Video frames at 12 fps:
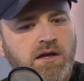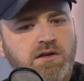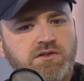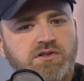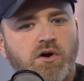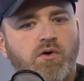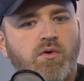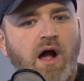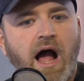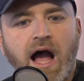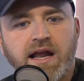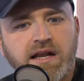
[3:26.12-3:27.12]
So
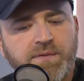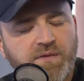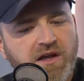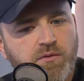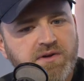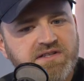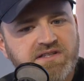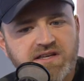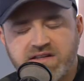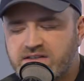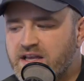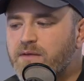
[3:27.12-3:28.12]
I didn't think we'd see
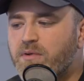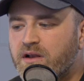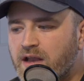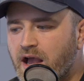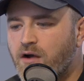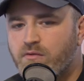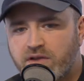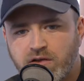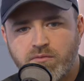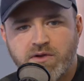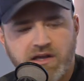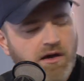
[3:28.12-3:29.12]
the day, but now
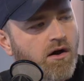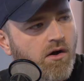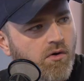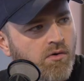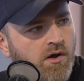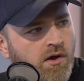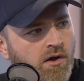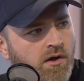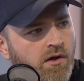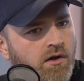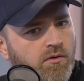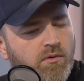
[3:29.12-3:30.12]
here we go.
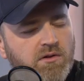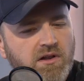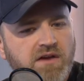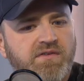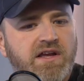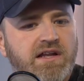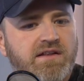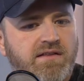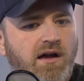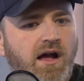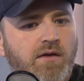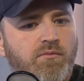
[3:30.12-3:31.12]
We're living in a
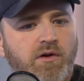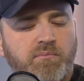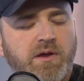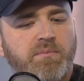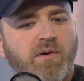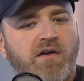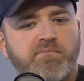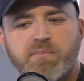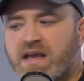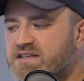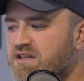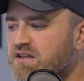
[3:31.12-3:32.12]
time where people have
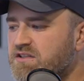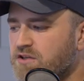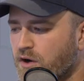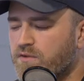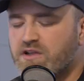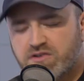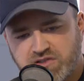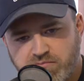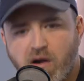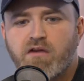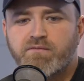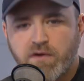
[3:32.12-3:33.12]
basically turned their
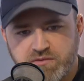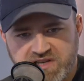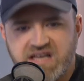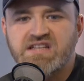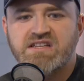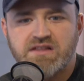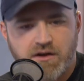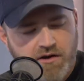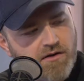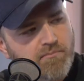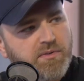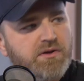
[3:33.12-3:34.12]
smartphones into their
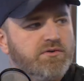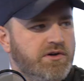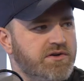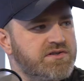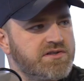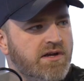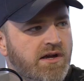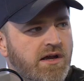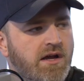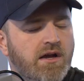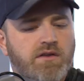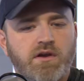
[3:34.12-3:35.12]
computers.
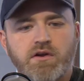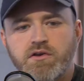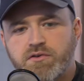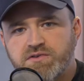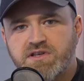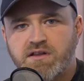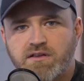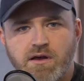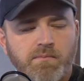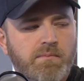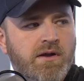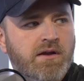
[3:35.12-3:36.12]
They're using
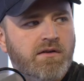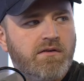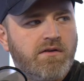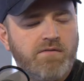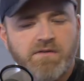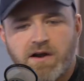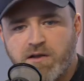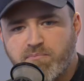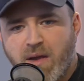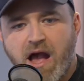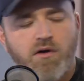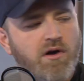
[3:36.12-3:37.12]
them. They're very
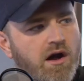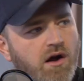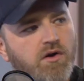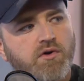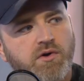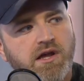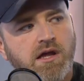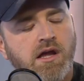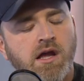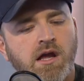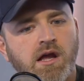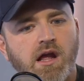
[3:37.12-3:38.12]
power hungry.
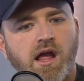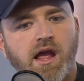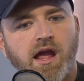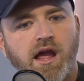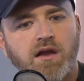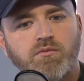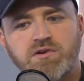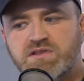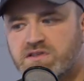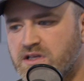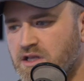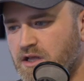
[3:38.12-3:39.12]
And we're
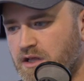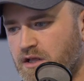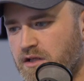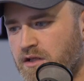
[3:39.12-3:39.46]
seeing